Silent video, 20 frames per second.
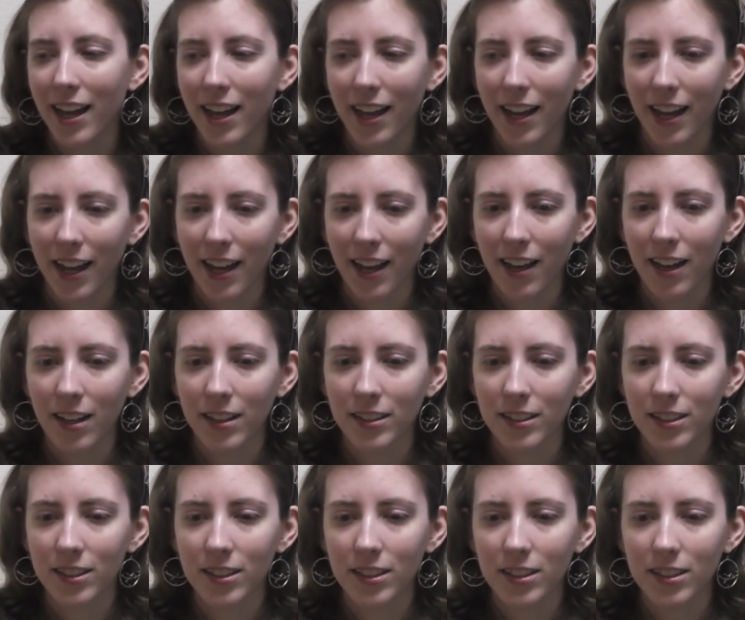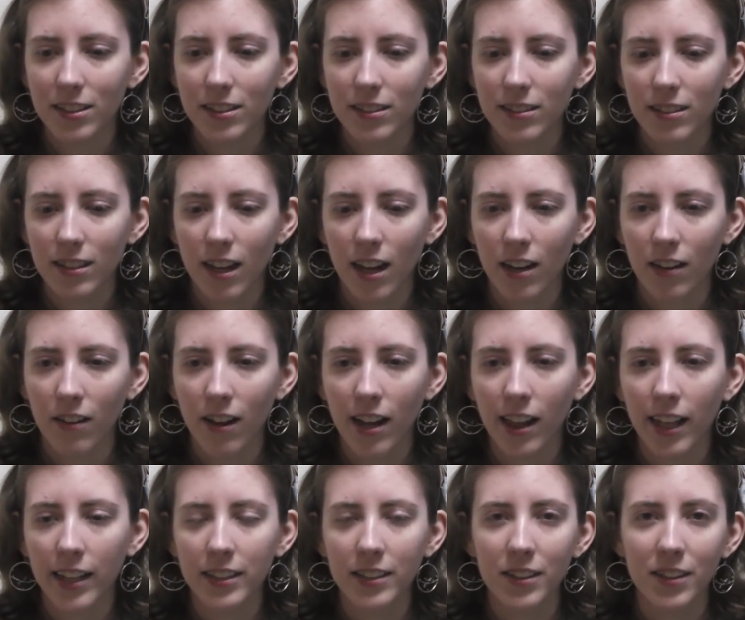And I don't know, I
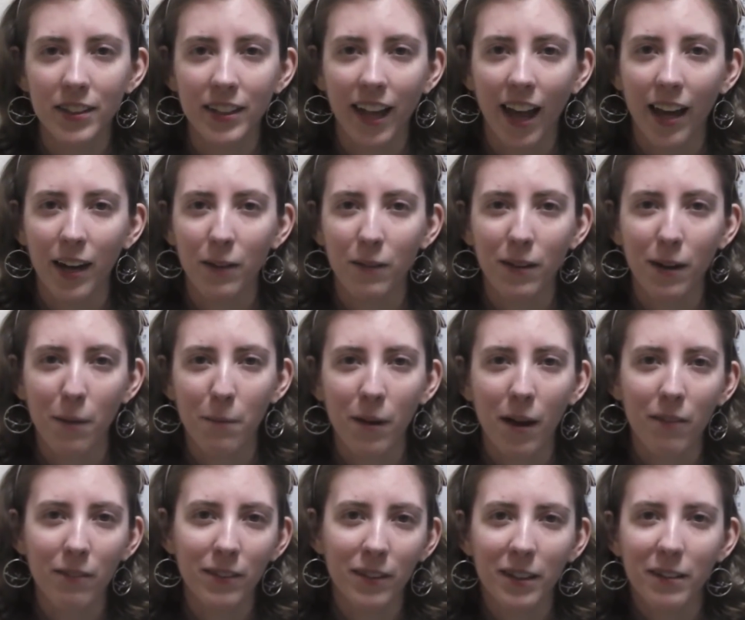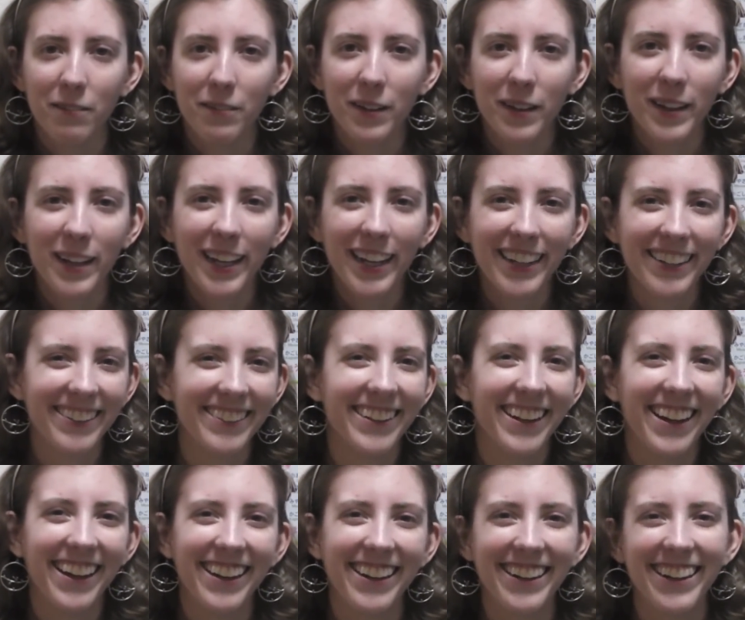like to look at it when I'm not really feeling
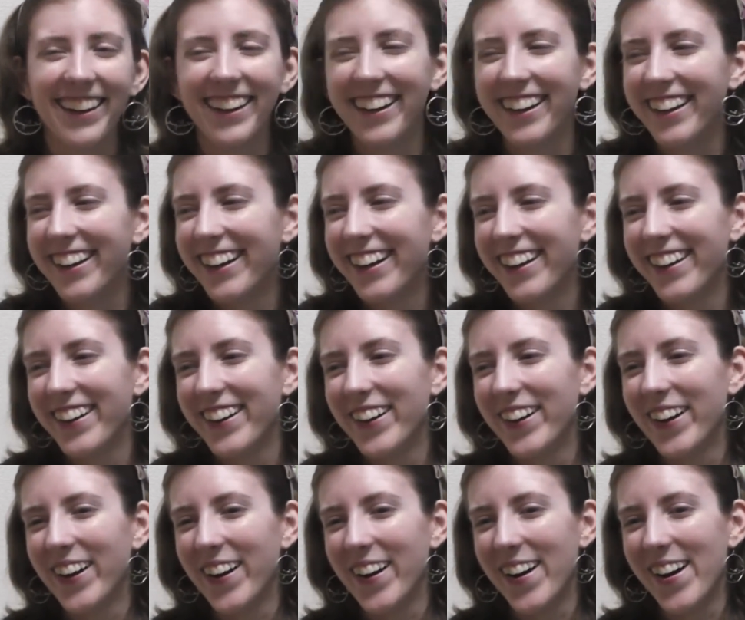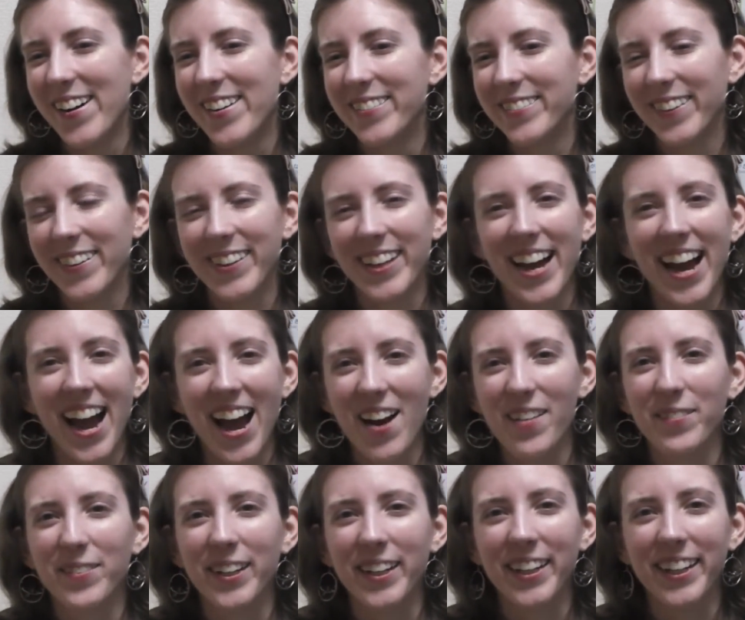like all that
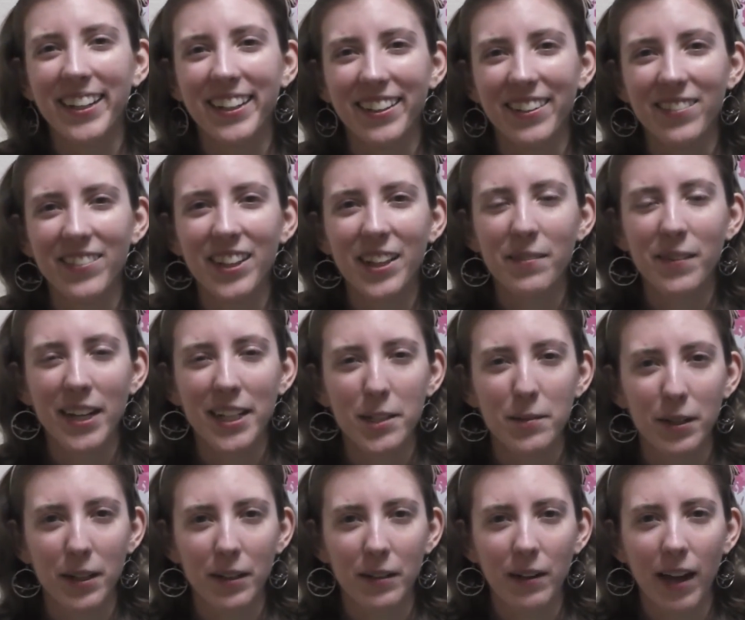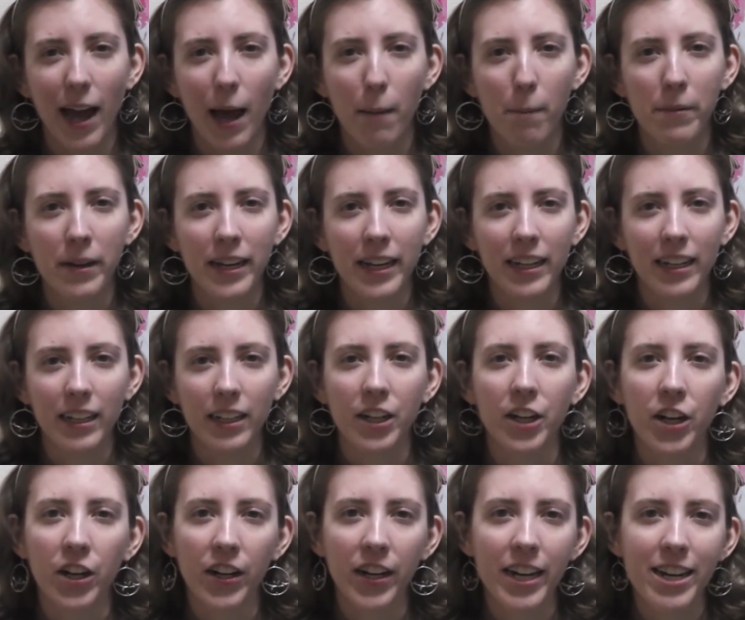happy, and it really makes me happy and
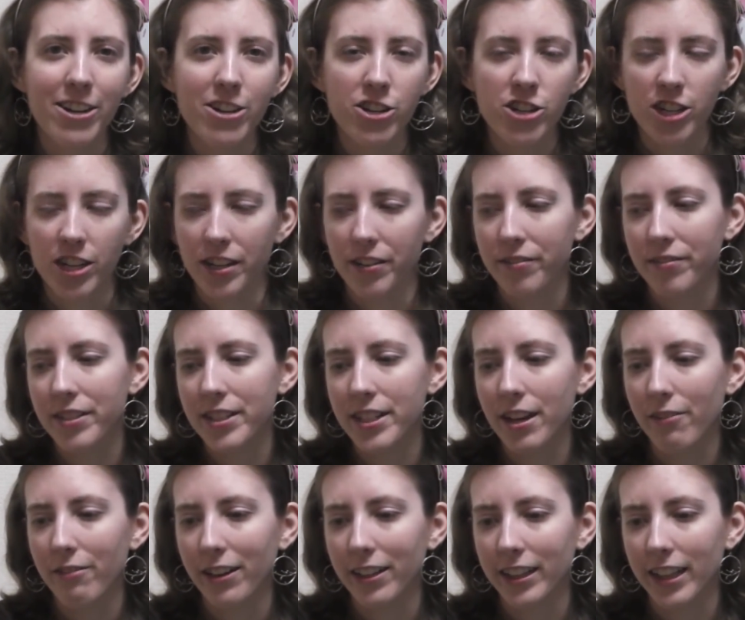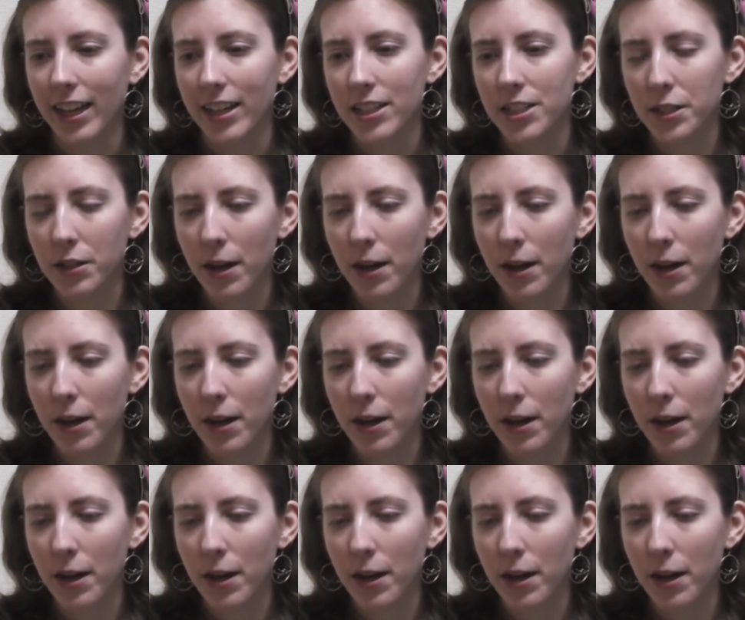encouraged and stuff like that. So